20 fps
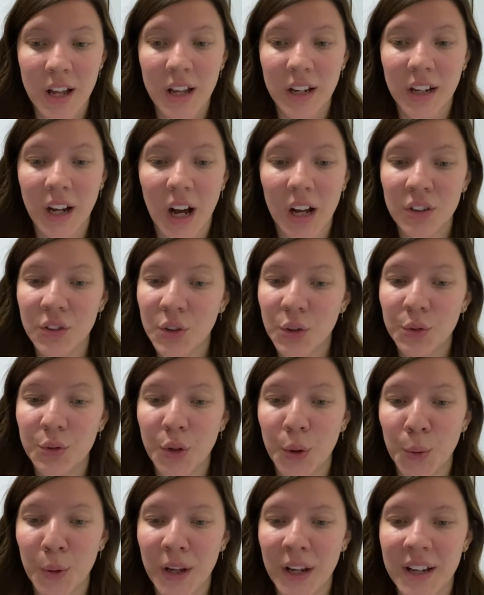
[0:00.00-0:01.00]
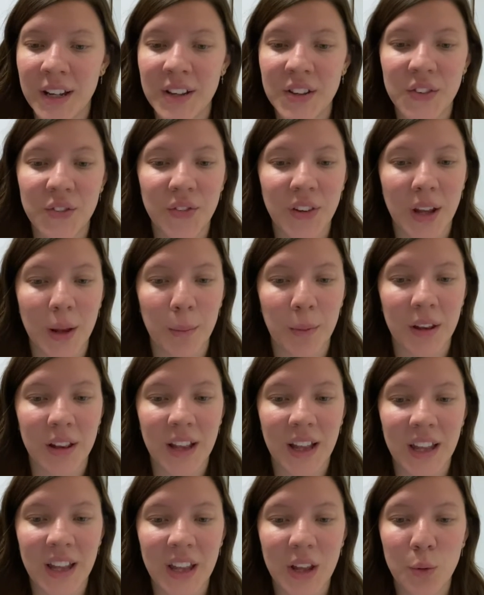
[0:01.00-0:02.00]
God told Noah and his family
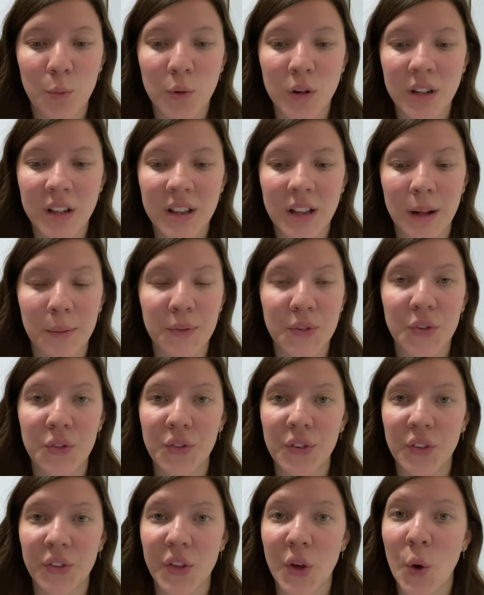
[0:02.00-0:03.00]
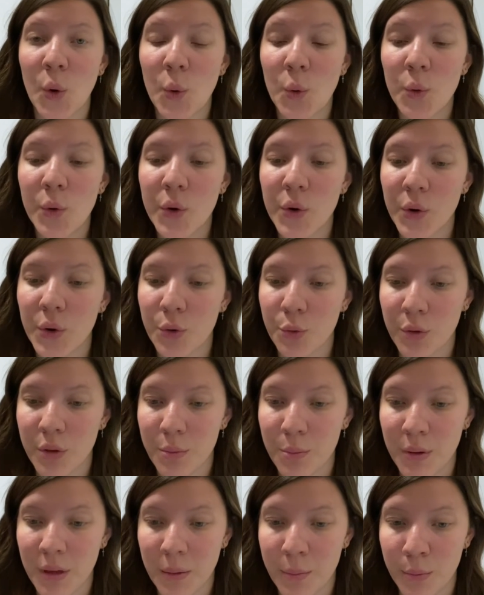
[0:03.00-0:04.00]
that he wanted them to fill the whole earth
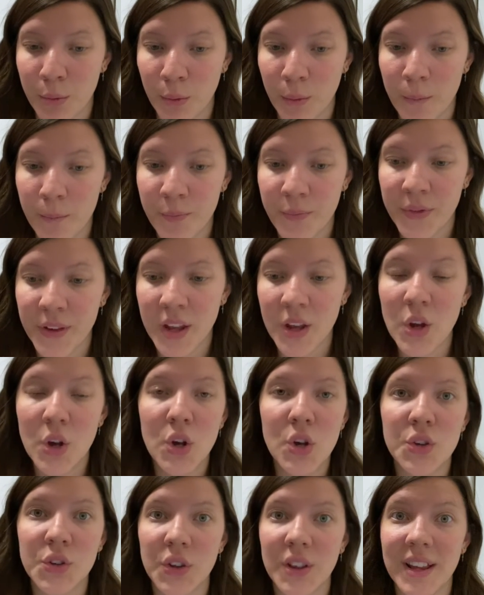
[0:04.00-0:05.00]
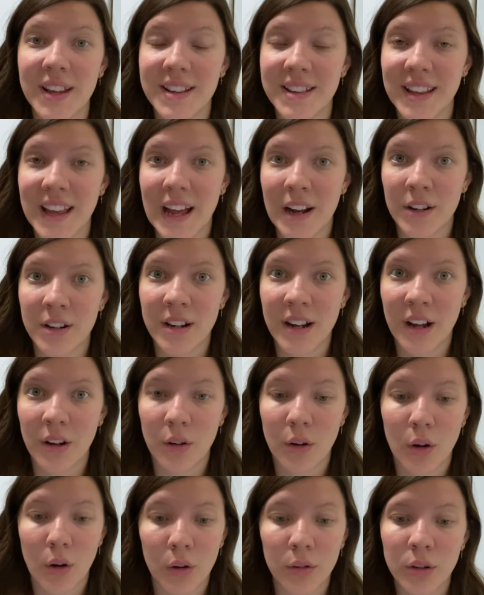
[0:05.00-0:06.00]
with people. So they scattered
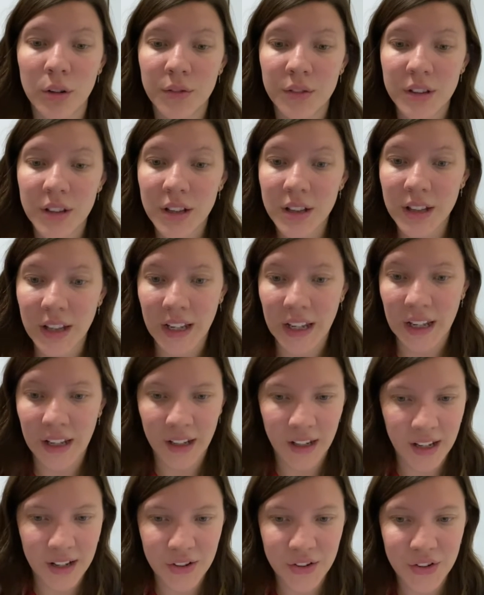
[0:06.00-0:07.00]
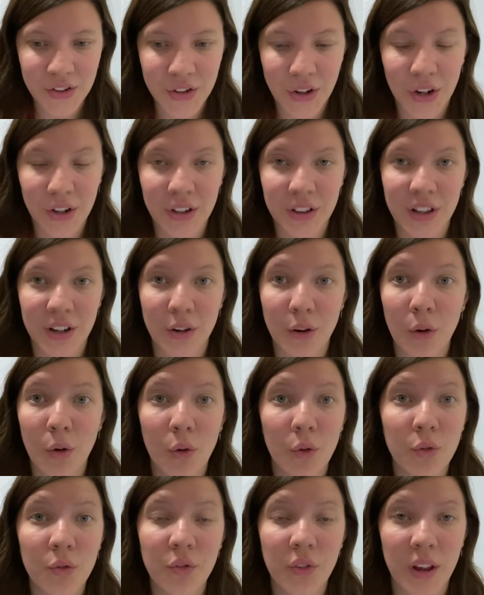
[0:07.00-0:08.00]
out all over the land and started their
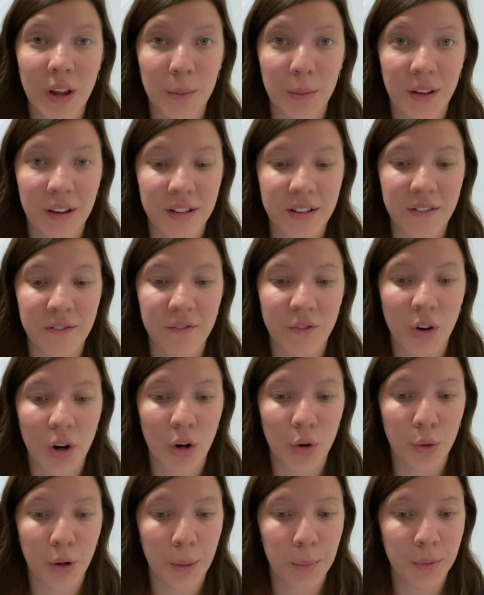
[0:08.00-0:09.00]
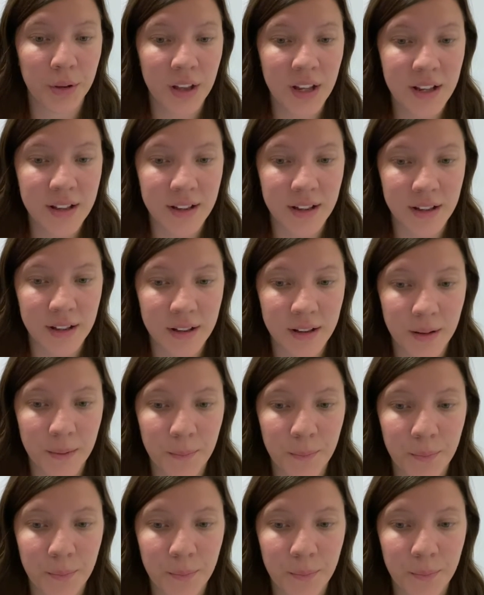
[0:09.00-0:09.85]
own families in faraway places.